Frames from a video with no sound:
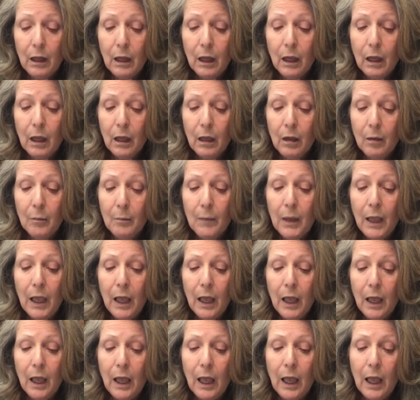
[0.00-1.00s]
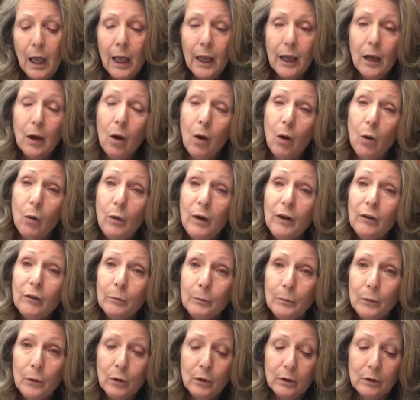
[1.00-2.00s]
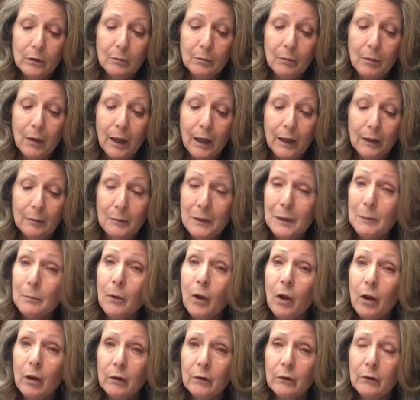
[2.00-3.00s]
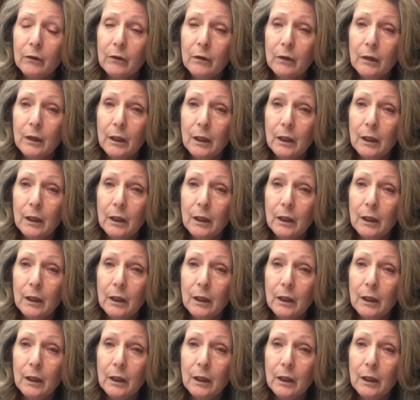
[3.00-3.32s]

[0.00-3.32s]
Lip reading: I always put my meatballs